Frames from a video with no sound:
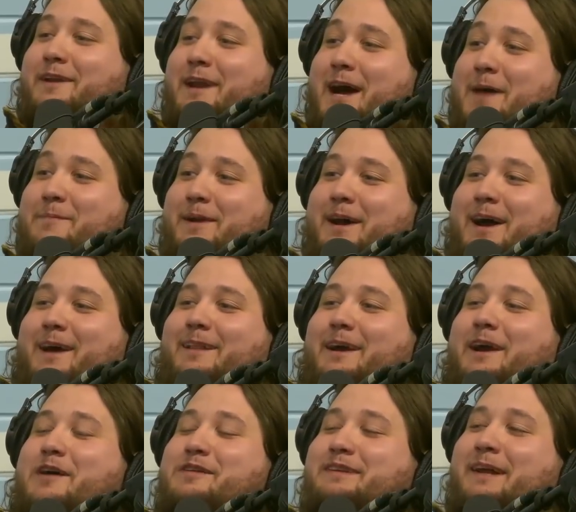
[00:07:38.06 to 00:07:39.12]
not. No. But I,
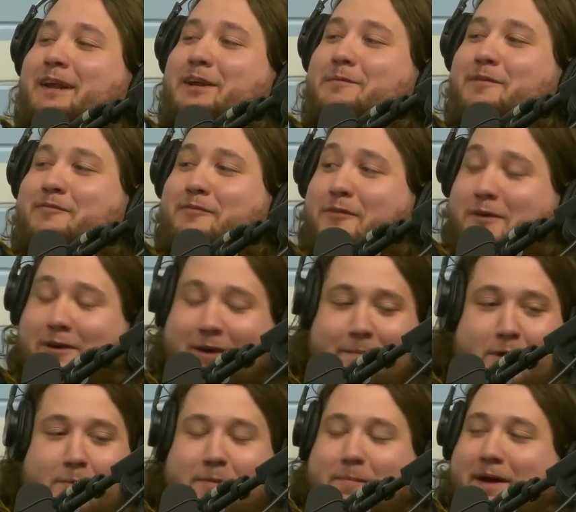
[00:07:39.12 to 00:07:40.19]
like I was telling you before,
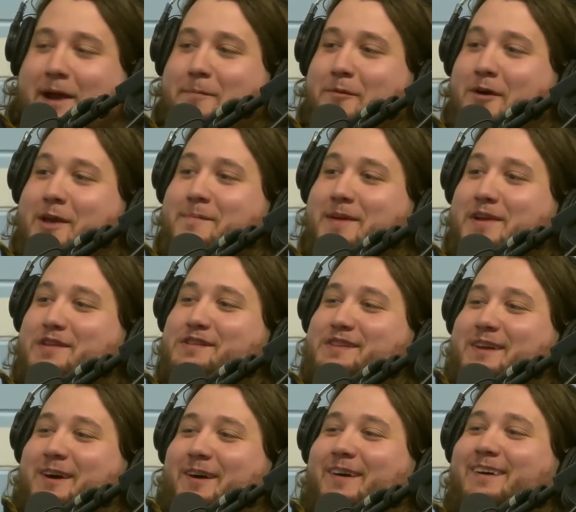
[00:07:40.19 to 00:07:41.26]
I'm open by appointment,
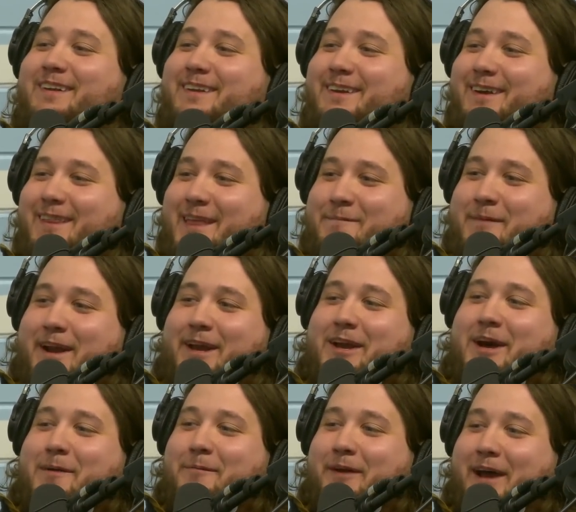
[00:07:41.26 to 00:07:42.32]
so yeah, they might have
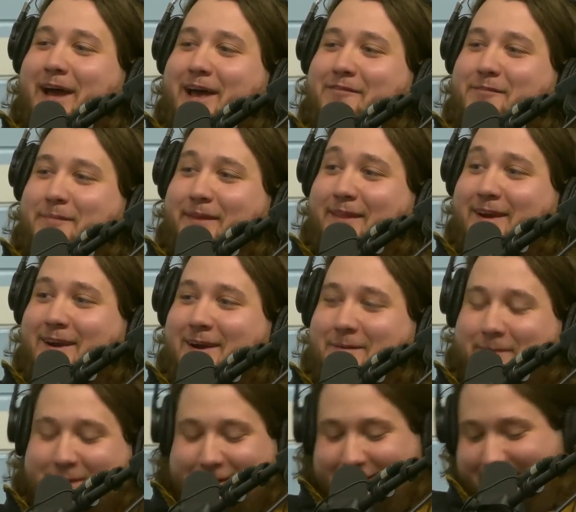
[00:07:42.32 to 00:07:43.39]
come when I haven't been there.
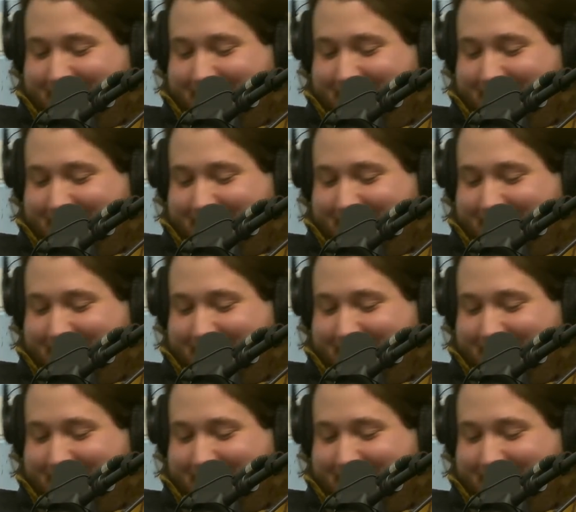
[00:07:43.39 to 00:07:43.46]
But